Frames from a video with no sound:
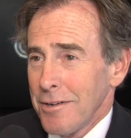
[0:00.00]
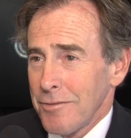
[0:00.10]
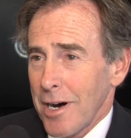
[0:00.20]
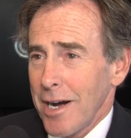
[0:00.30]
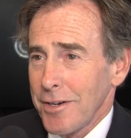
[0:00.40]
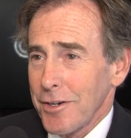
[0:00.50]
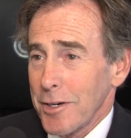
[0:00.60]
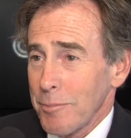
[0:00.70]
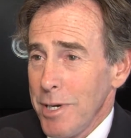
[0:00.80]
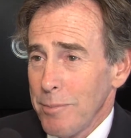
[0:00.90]
fine
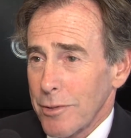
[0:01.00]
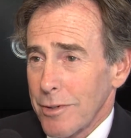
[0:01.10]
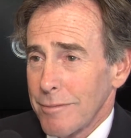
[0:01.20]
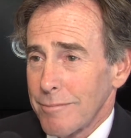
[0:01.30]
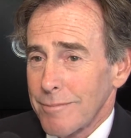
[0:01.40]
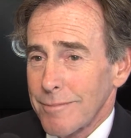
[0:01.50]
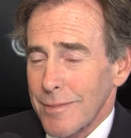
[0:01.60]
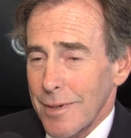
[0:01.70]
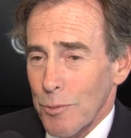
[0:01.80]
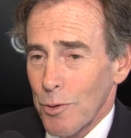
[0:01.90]
young people
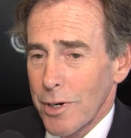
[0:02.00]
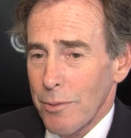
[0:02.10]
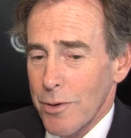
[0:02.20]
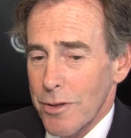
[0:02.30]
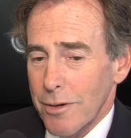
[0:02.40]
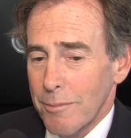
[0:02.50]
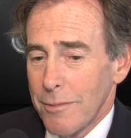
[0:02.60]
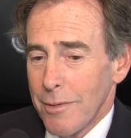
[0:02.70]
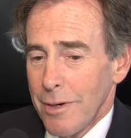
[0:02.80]
and working with them